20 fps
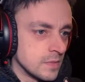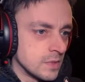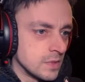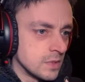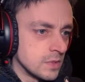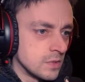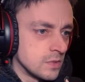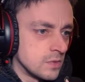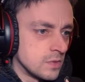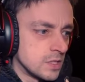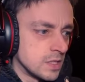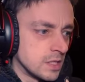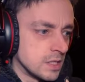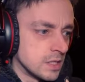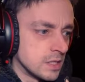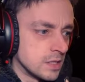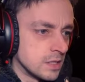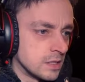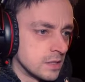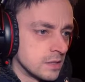Oh
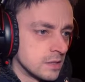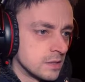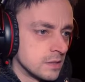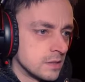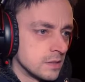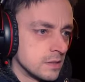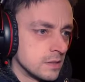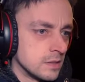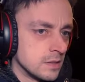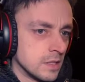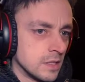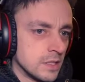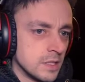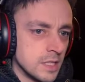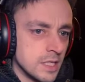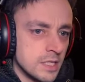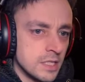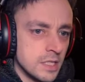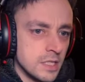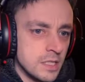dear. I
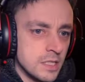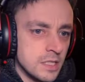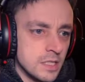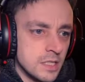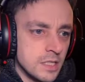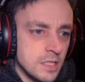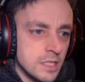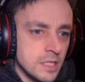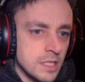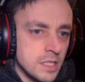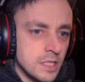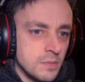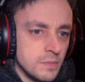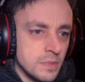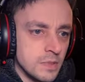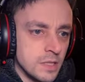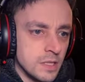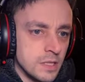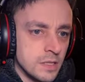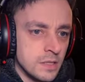guess they didn't
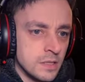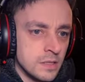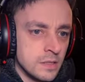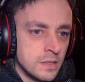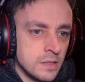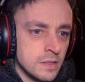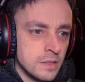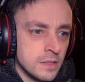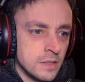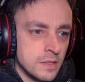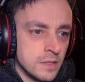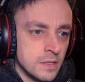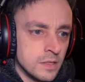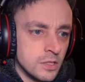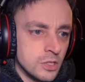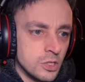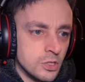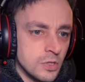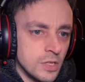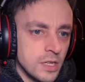escape then.
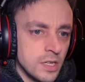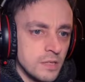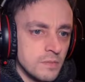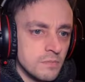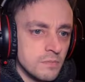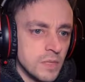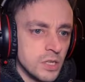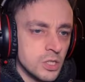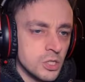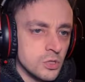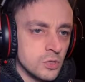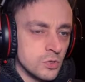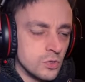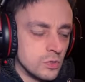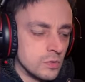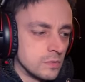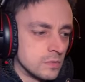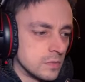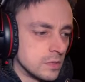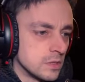Dried
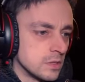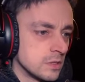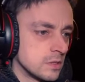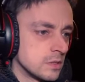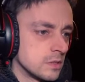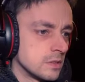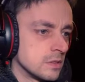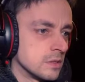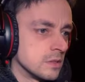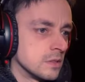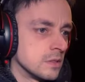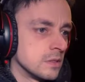mushrooms. Hmm.